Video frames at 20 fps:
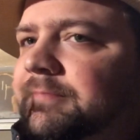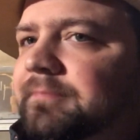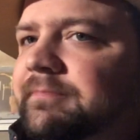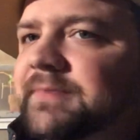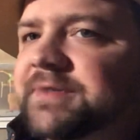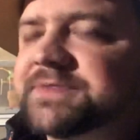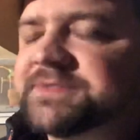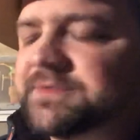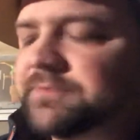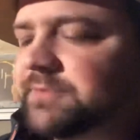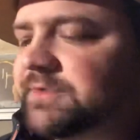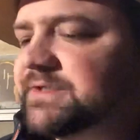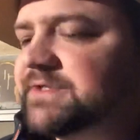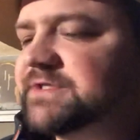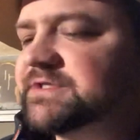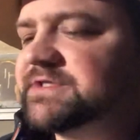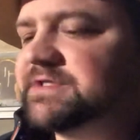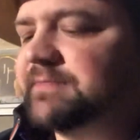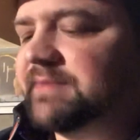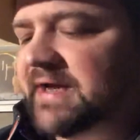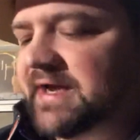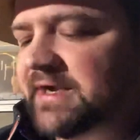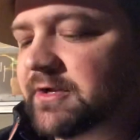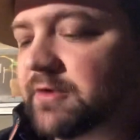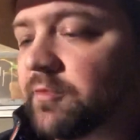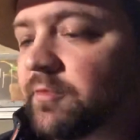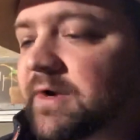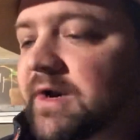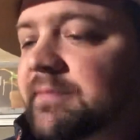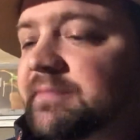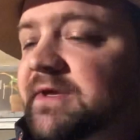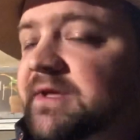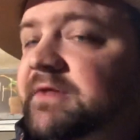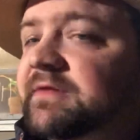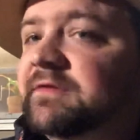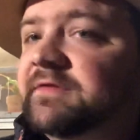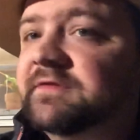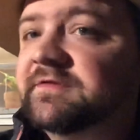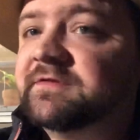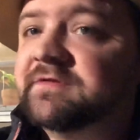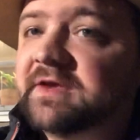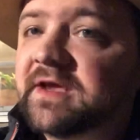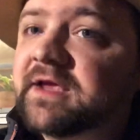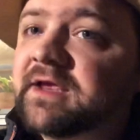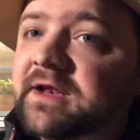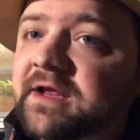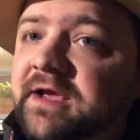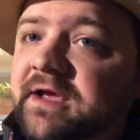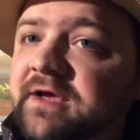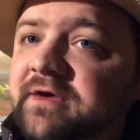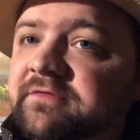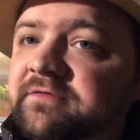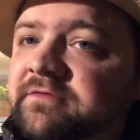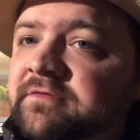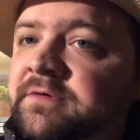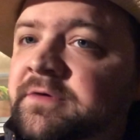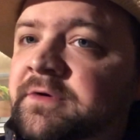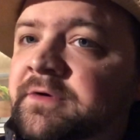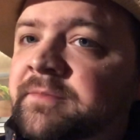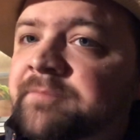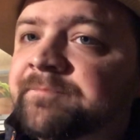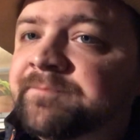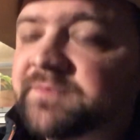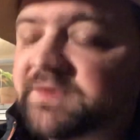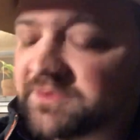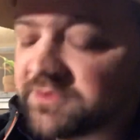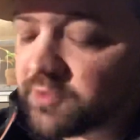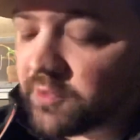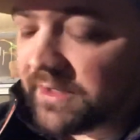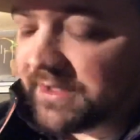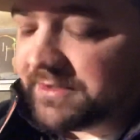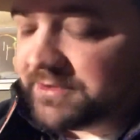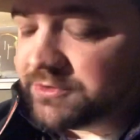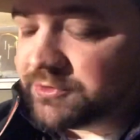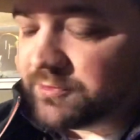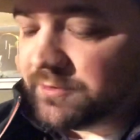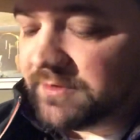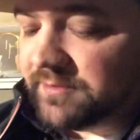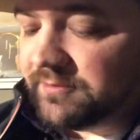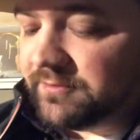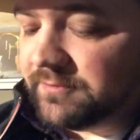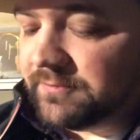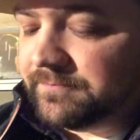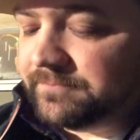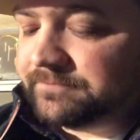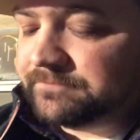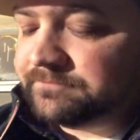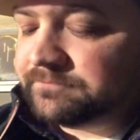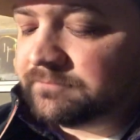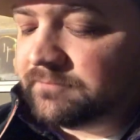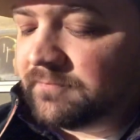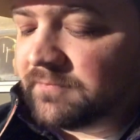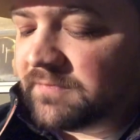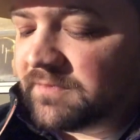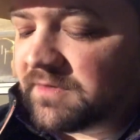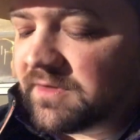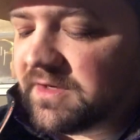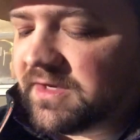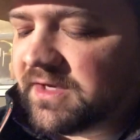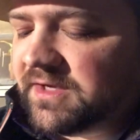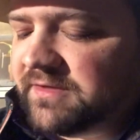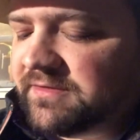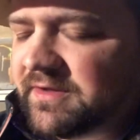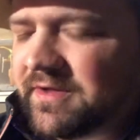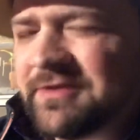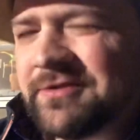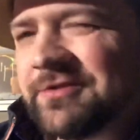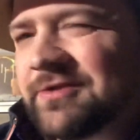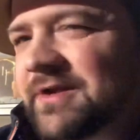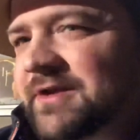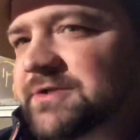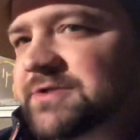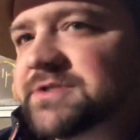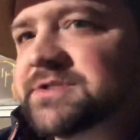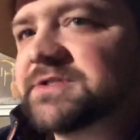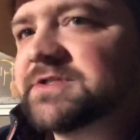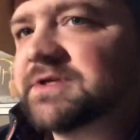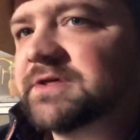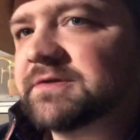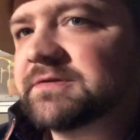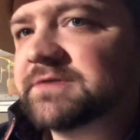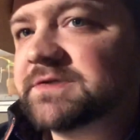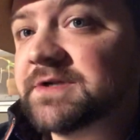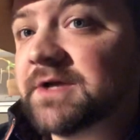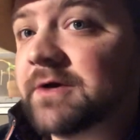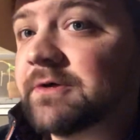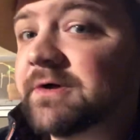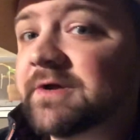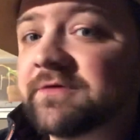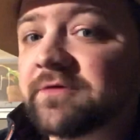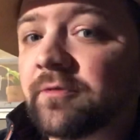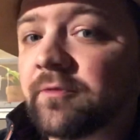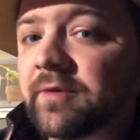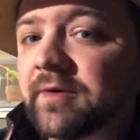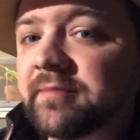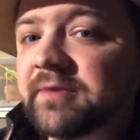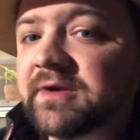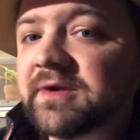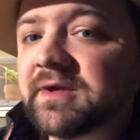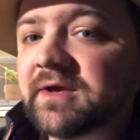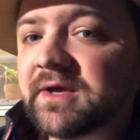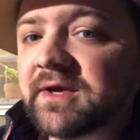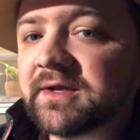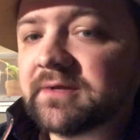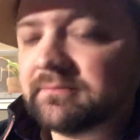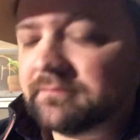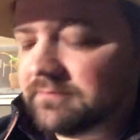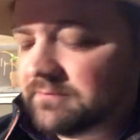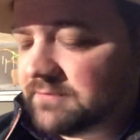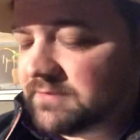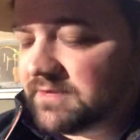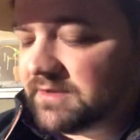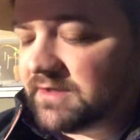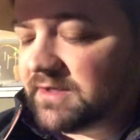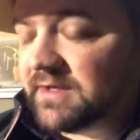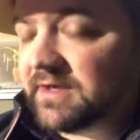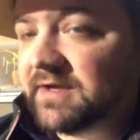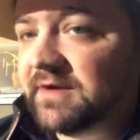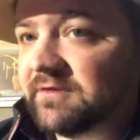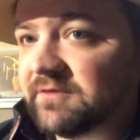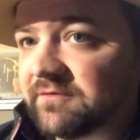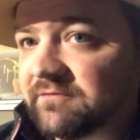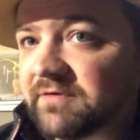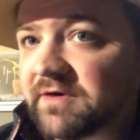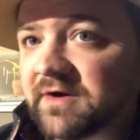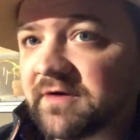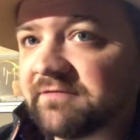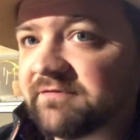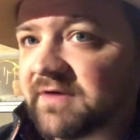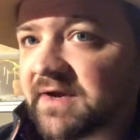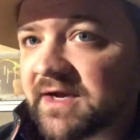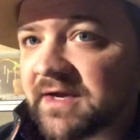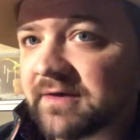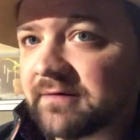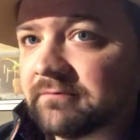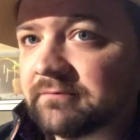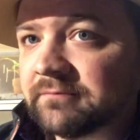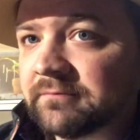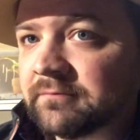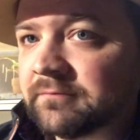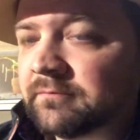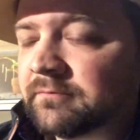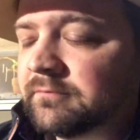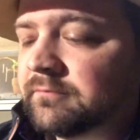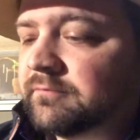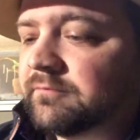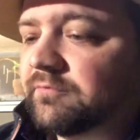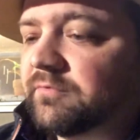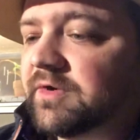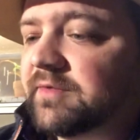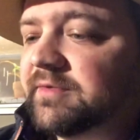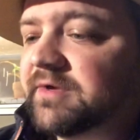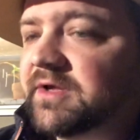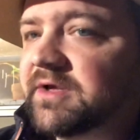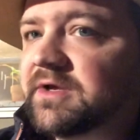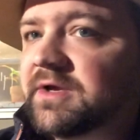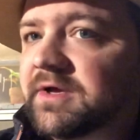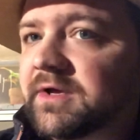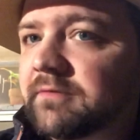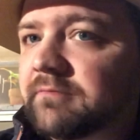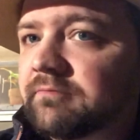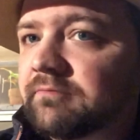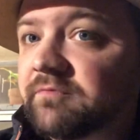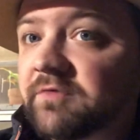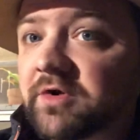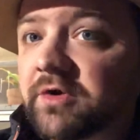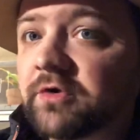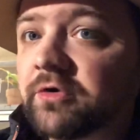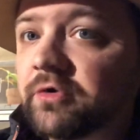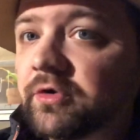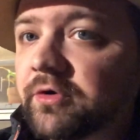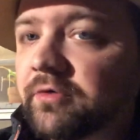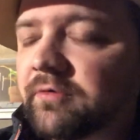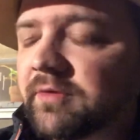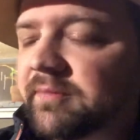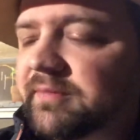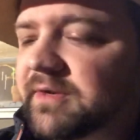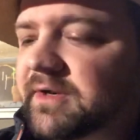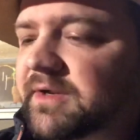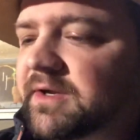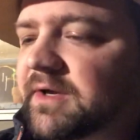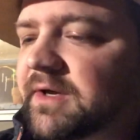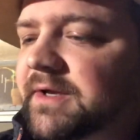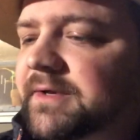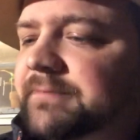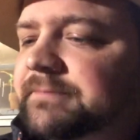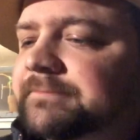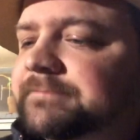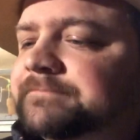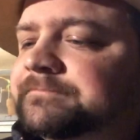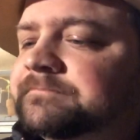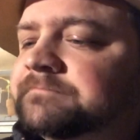mixing with this tobacco. What I'm getting in the second half is quite enjoyable. The other thing just to note, it's a ribbon cut. It's a very fine ribbon cut, very good ribbon cut.